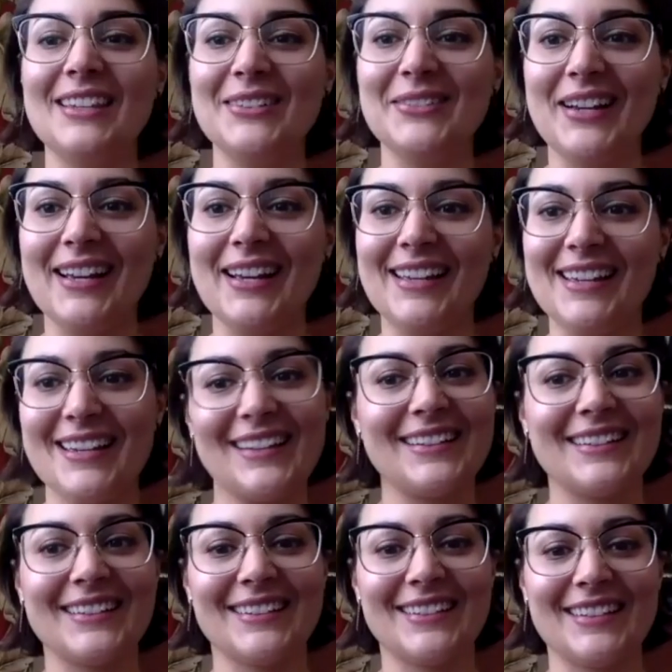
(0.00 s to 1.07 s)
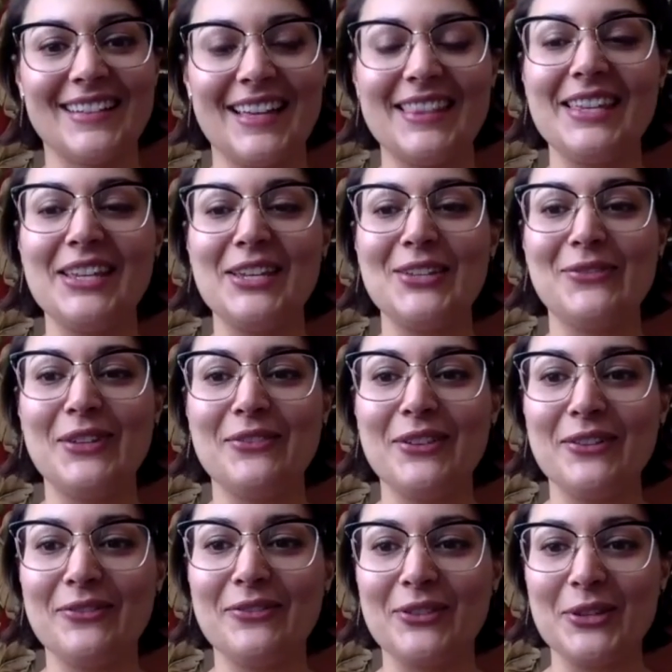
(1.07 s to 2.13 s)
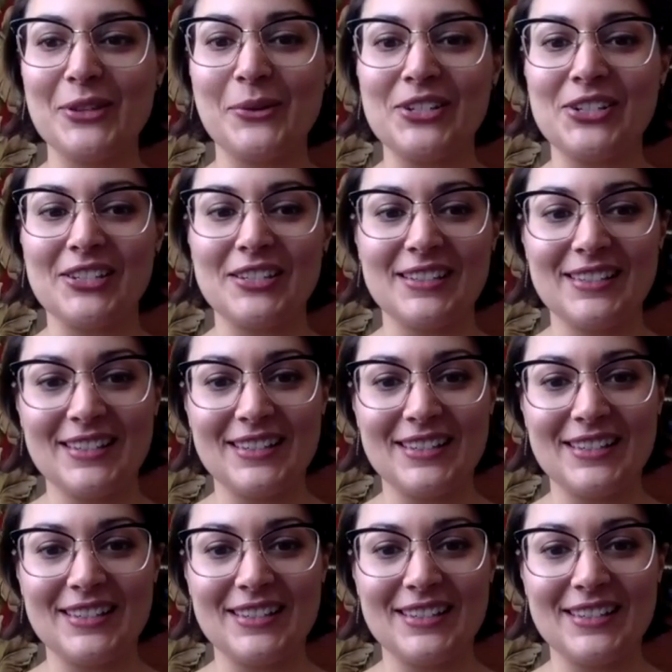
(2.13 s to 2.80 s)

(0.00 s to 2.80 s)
Ryan. And thank you, Viva, for the questions.